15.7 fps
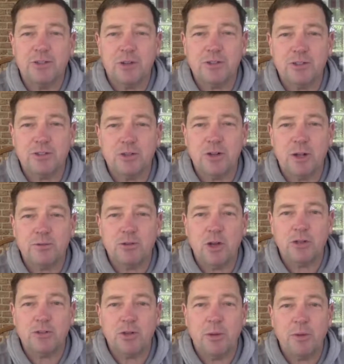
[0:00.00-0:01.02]
Talk to you soon.
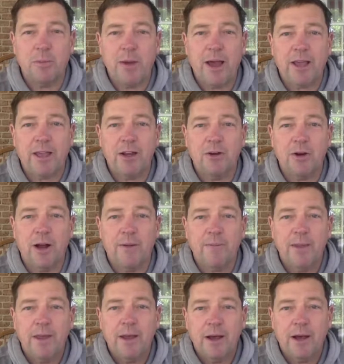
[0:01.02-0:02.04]
I'll be back here
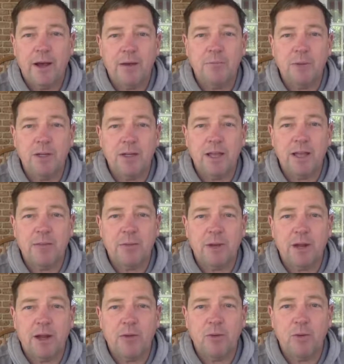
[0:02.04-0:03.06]
on Monday,
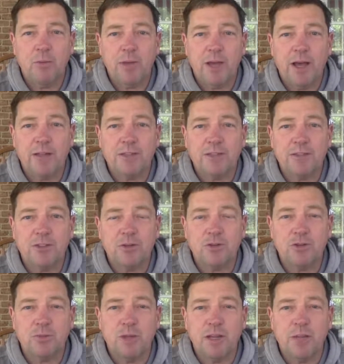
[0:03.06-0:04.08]
but I will be on
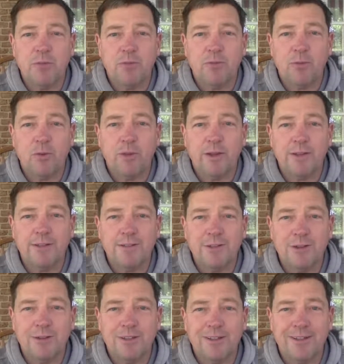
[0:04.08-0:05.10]
social media before then.
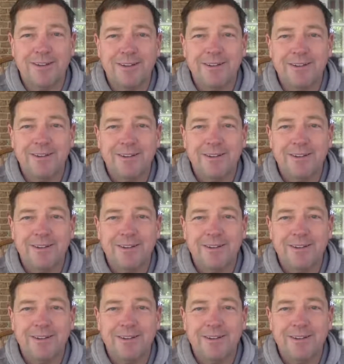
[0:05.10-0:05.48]
Talk to you then.